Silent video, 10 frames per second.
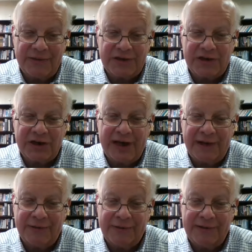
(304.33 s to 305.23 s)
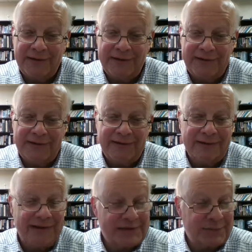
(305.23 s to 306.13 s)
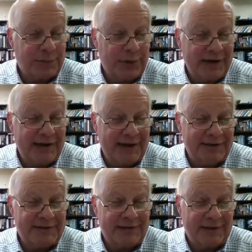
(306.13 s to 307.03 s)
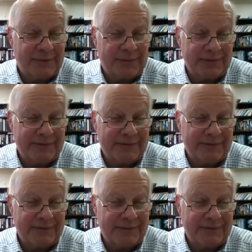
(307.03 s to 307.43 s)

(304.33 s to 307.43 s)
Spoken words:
this child is a pretty dead stump.